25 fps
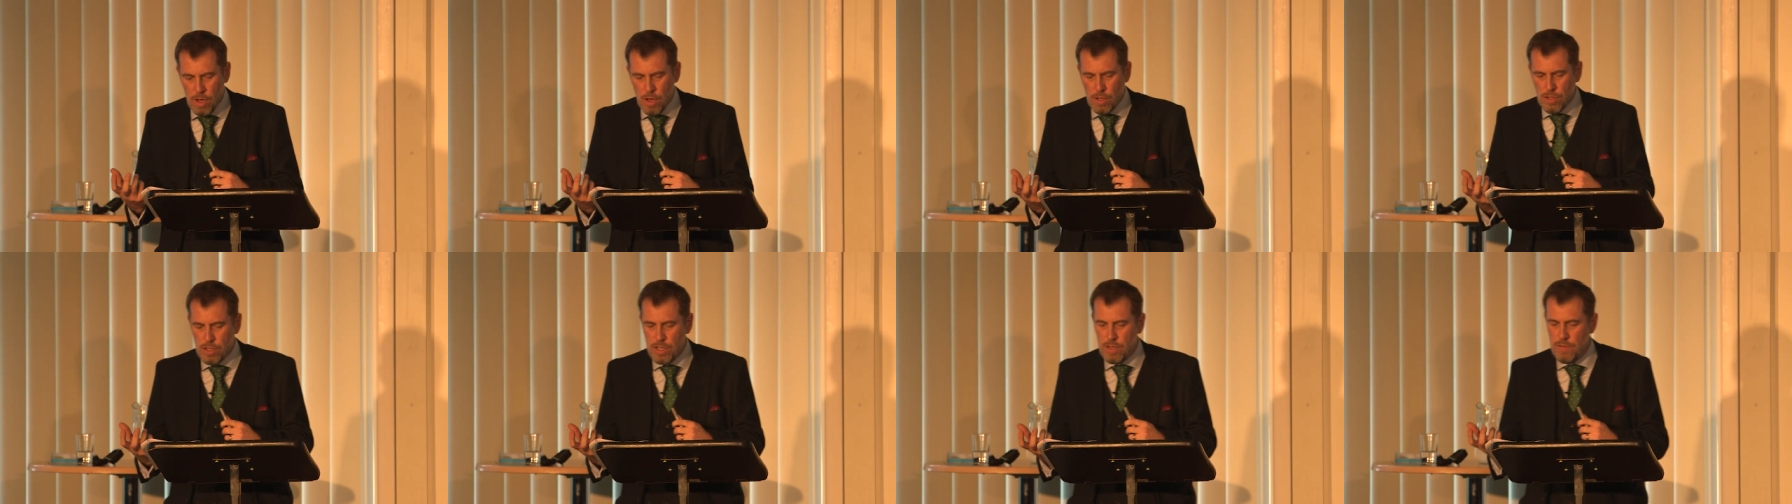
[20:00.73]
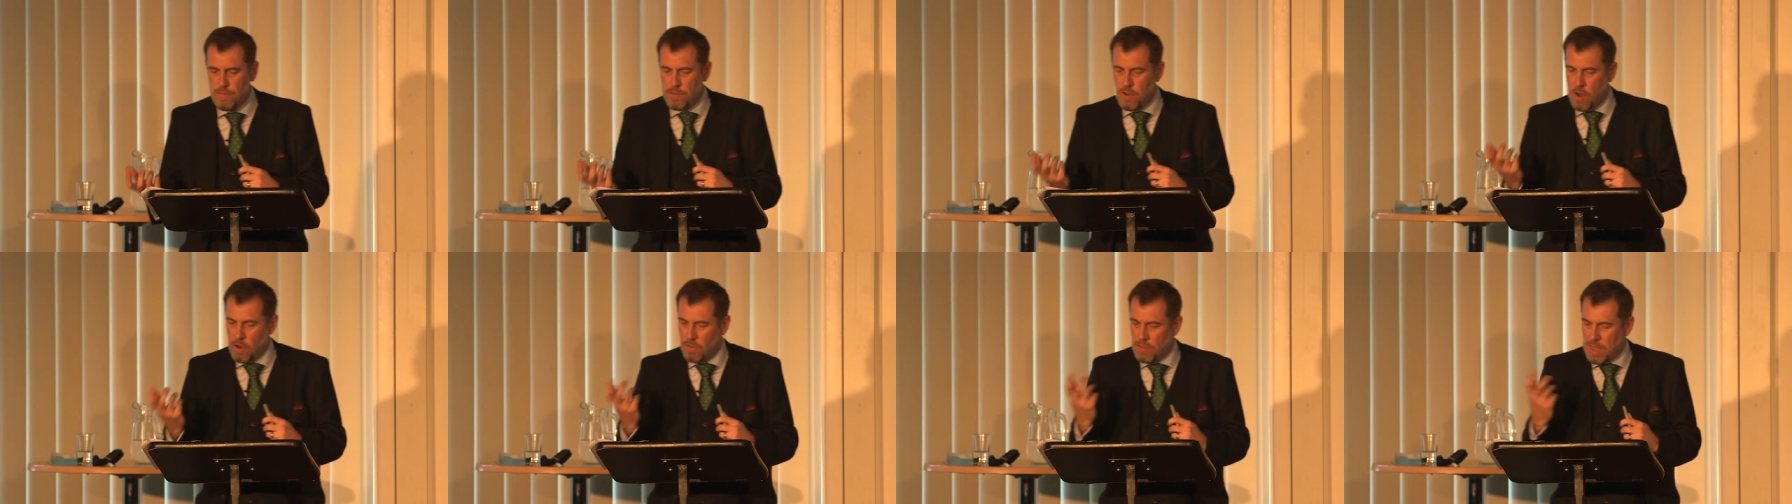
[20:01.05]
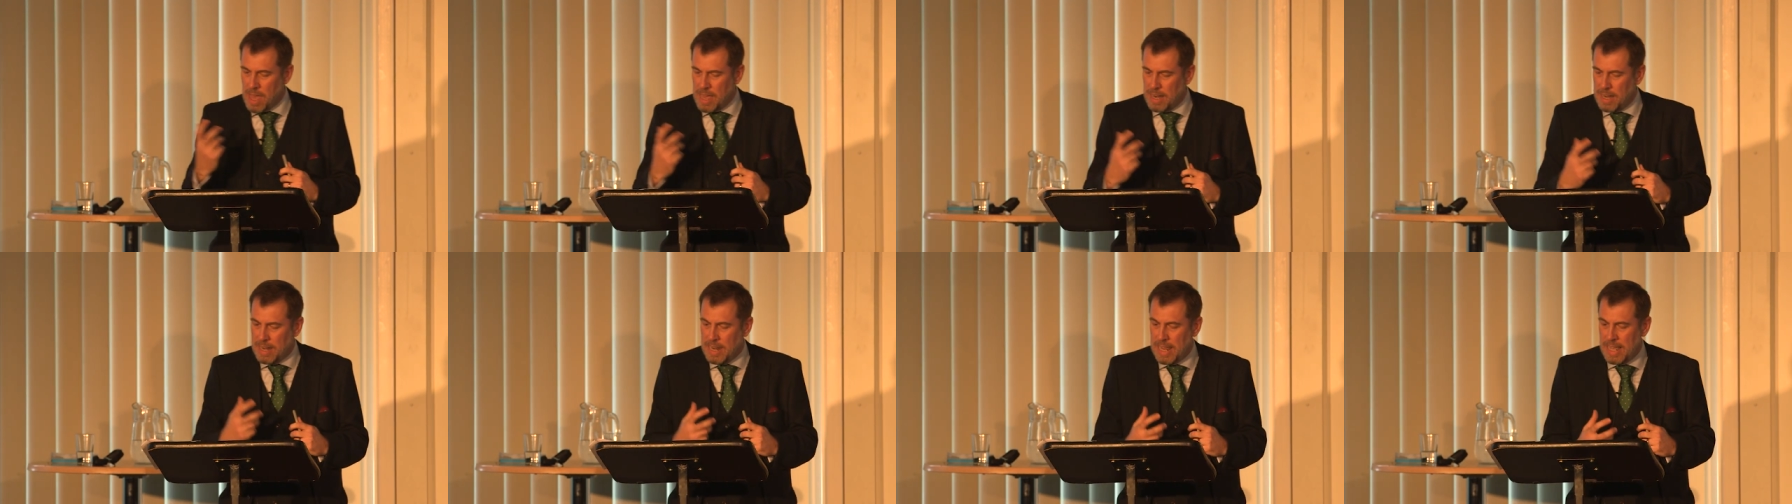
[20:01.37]
So you've got
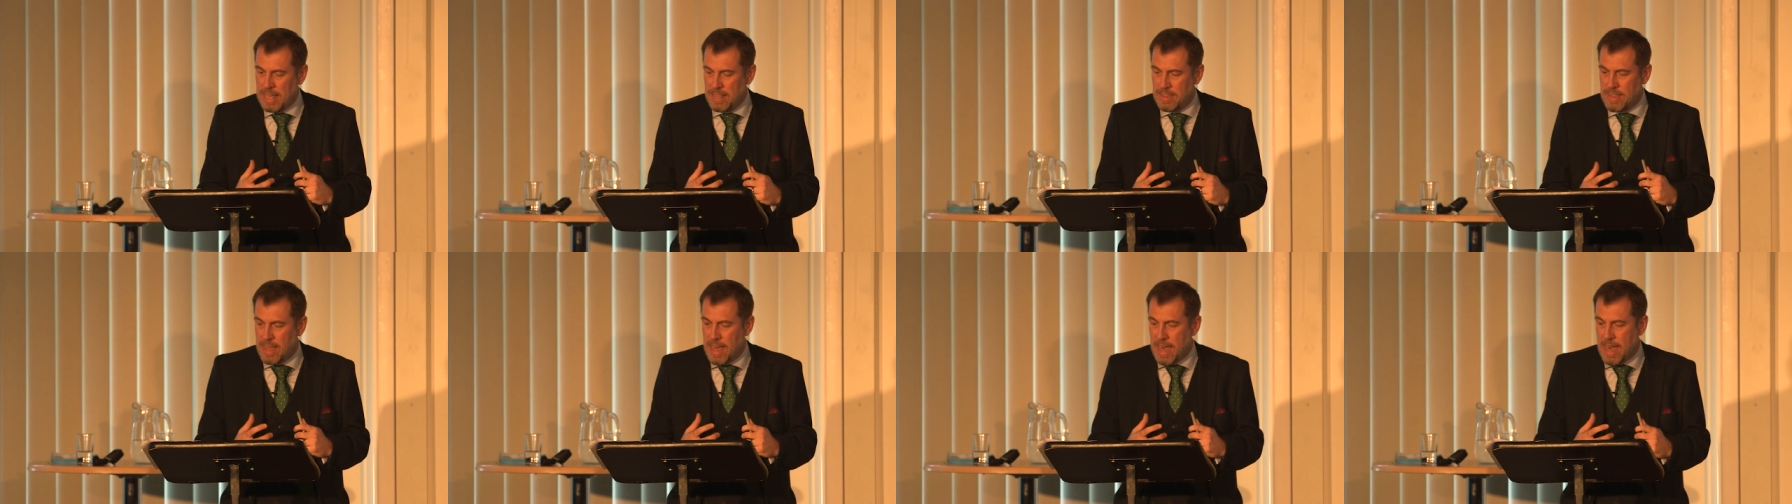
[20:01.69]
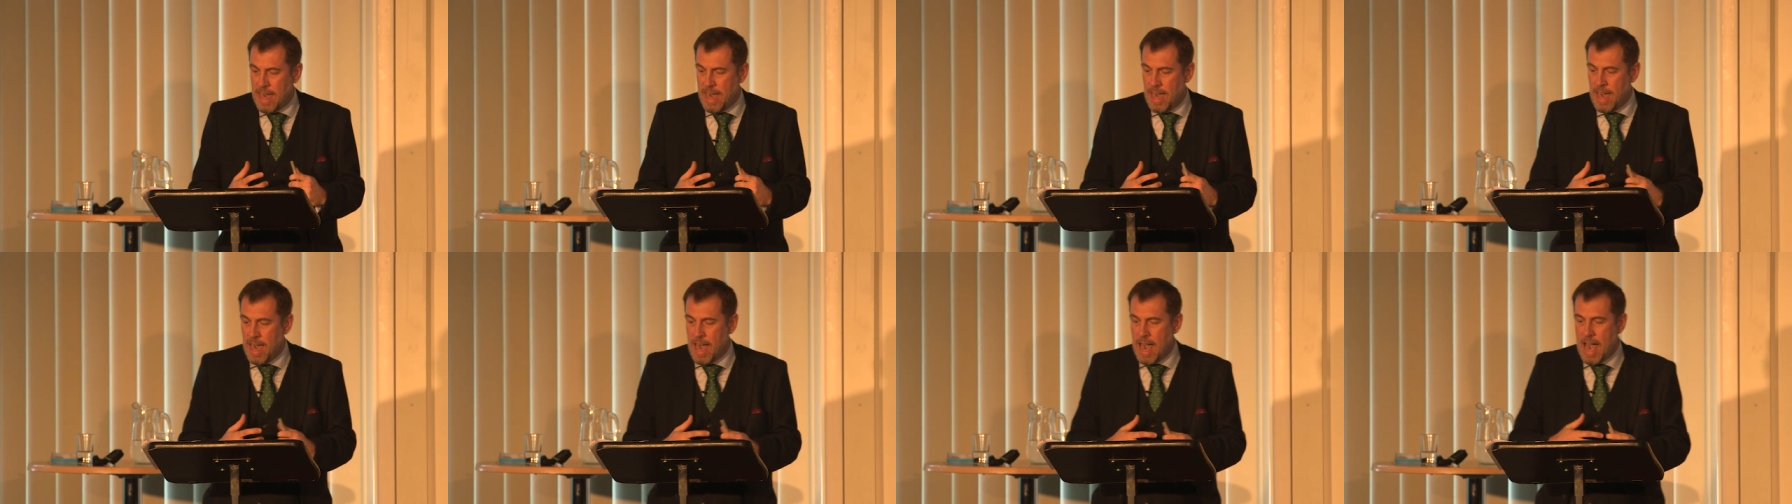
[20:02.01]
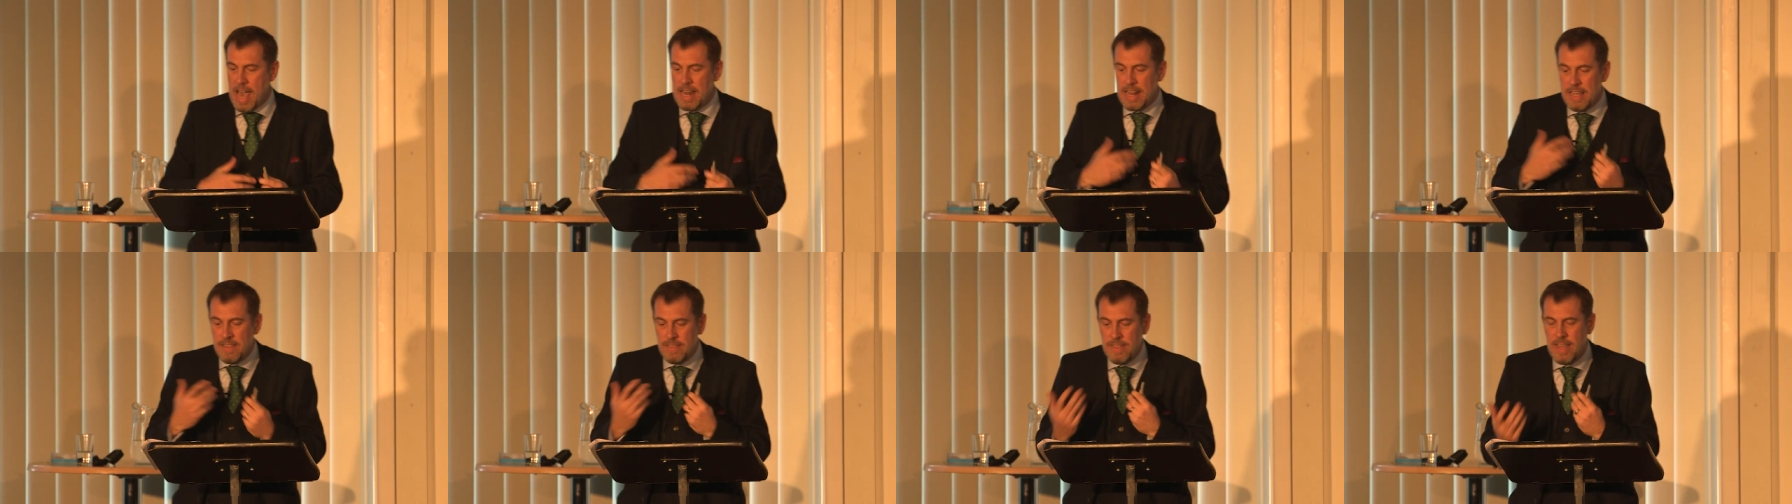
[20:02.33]
that link there.
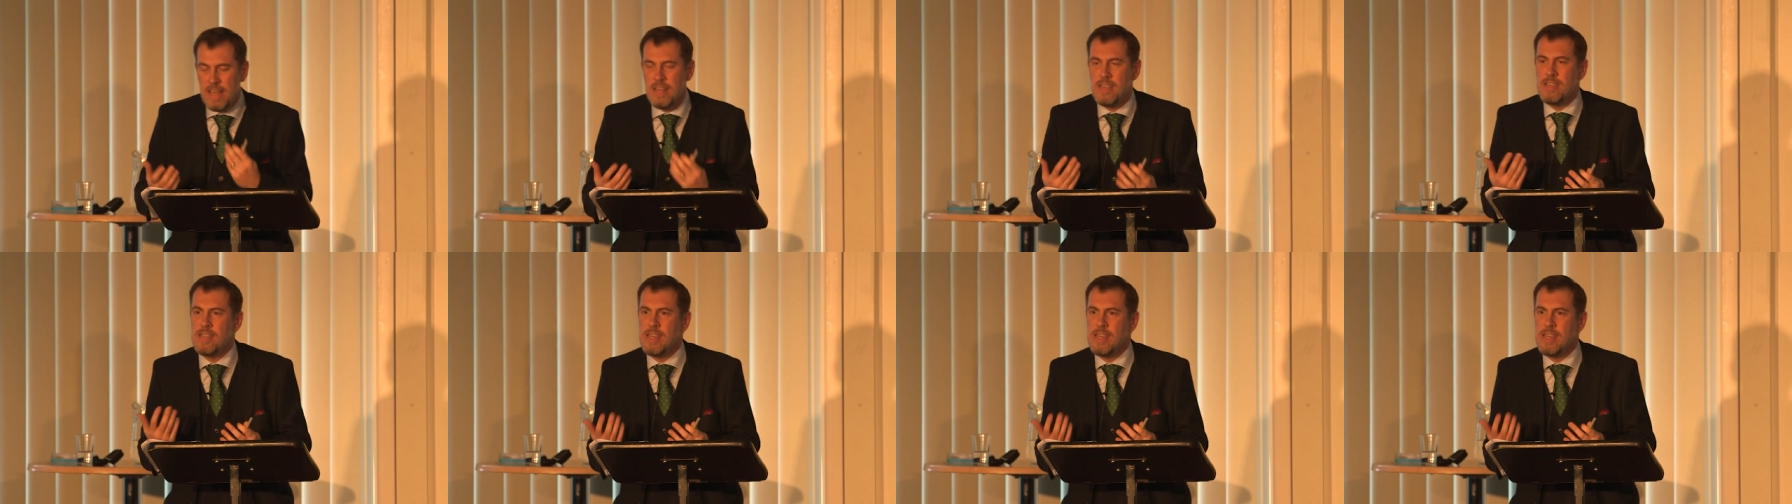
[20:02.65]
And in this